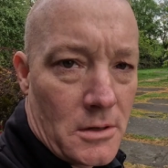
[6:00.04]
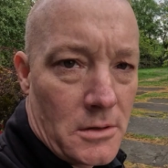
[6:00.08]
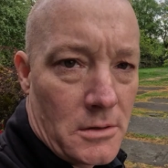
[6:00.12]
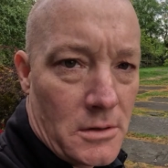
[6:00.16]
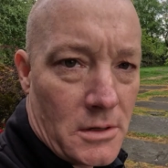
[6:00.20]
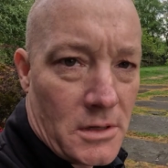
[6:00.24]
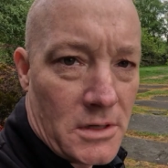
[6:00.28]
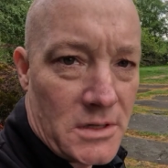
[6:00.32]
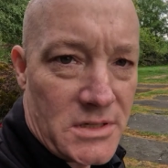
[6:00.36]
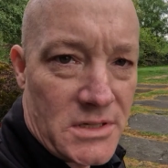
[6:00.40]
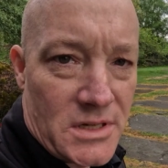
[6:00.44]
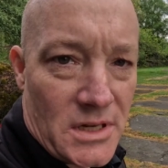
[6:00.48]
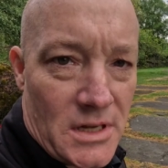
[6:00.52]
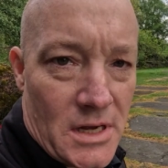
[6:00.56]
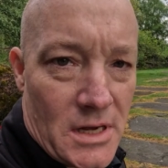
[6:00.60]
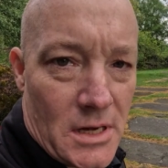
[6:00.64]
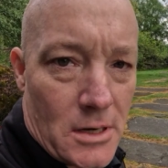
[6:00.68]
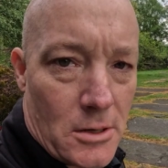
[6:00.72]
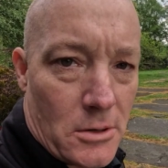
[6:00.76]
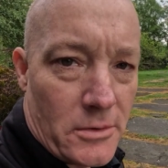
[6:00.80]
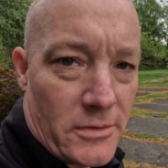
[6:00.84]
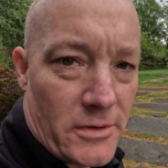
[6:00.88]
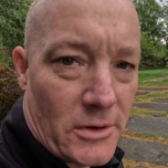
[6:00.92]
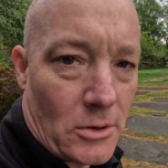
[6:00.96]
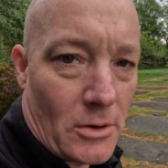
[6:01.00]
You can see
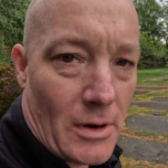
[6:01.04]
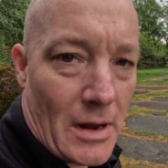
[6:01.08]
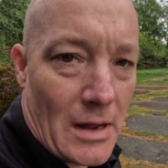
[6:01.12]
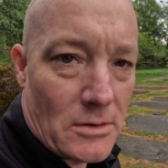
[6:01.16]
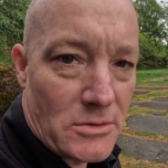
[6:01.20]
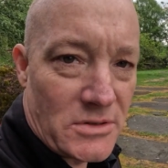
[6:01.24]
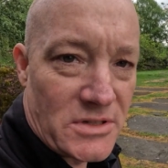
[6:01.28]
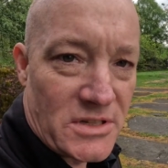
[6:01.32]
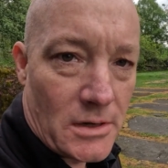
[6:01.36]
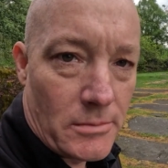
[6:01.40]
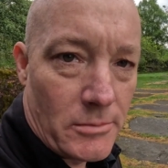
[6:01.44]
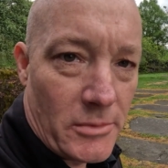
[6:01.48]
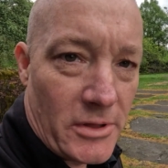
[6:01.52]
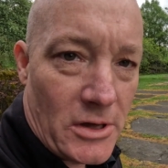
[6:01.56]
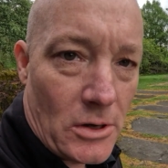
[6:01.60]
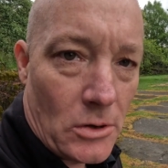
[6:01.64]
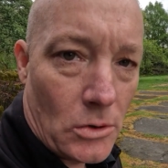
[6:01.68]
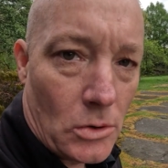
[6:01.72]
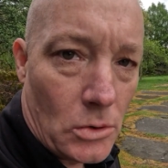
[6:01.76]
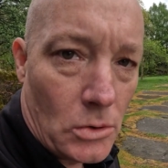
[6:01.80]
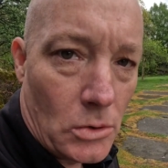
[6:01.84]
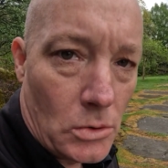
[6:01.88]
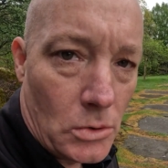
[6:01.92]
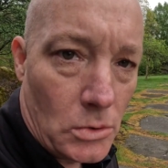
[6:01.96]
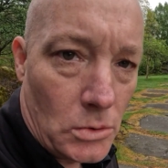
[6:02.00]
here in the ground some of the
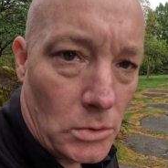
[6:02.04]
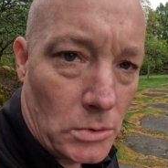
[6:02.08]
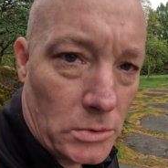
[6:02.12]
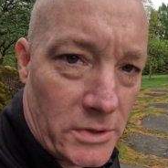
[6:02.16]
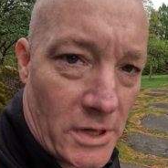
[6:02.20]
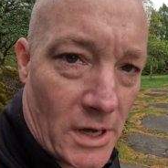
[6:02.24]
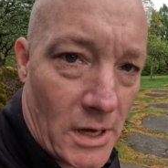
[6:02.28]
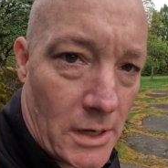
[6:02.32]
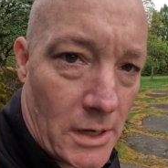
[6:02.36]
old